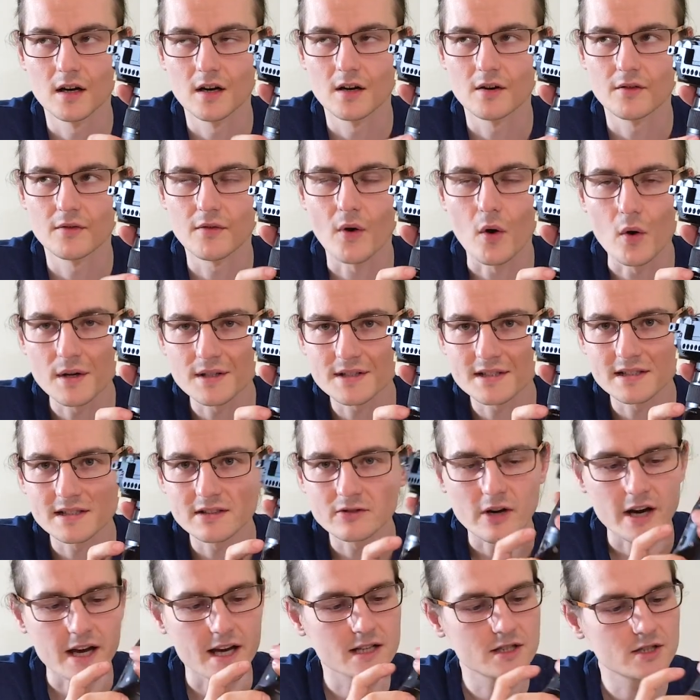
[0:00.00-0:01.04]
focusing
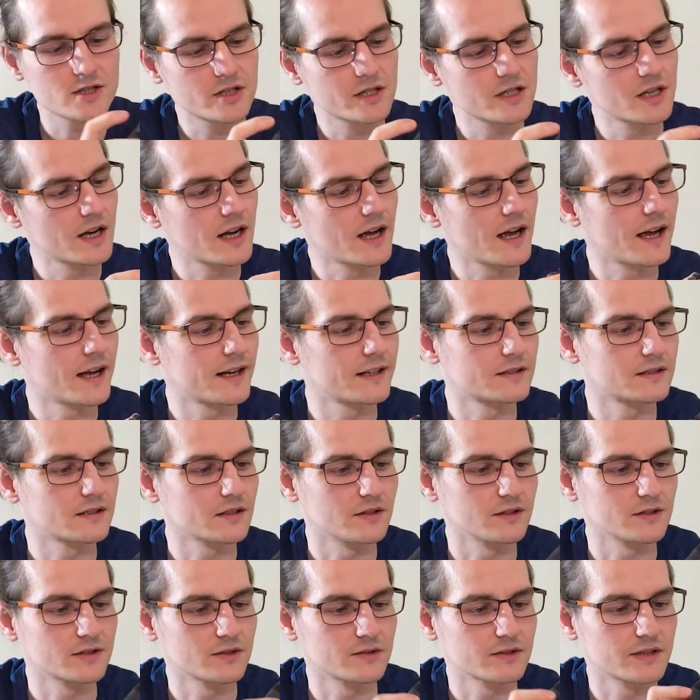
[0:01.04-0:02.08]
range, and
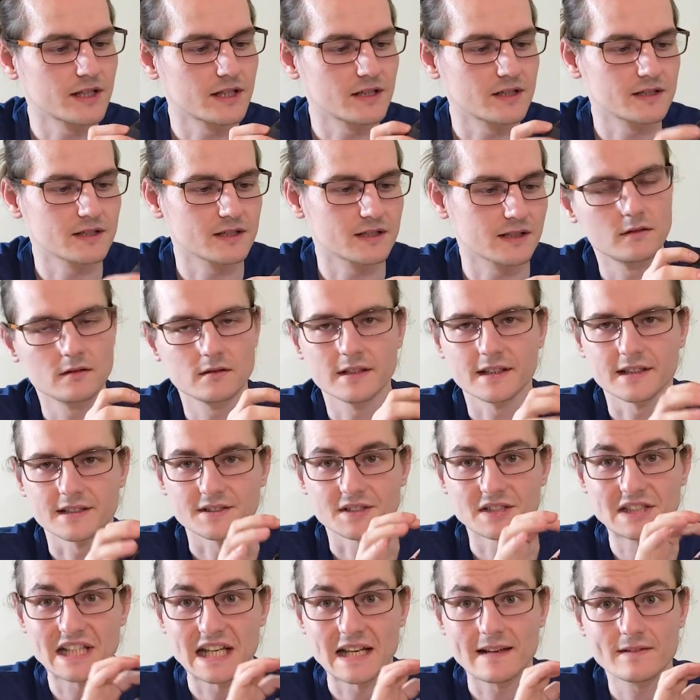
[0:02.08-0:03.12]
also there is like a
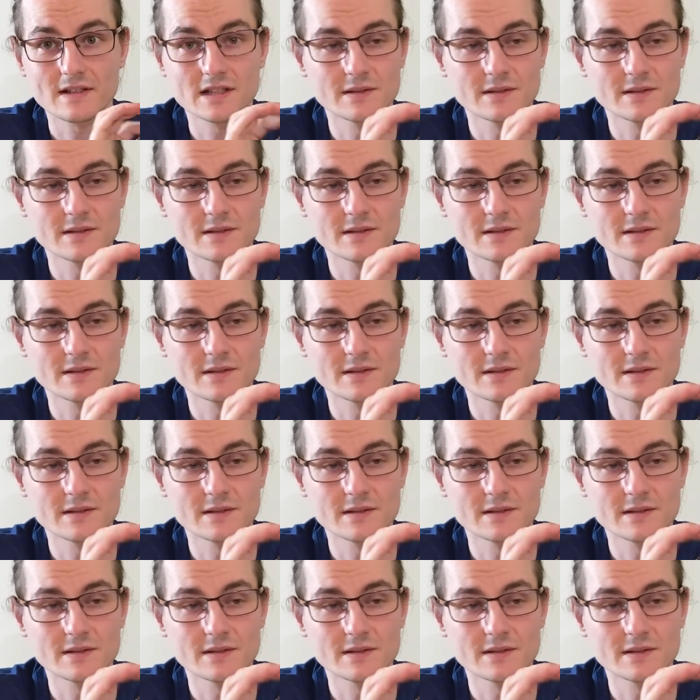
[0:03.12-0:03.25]
safe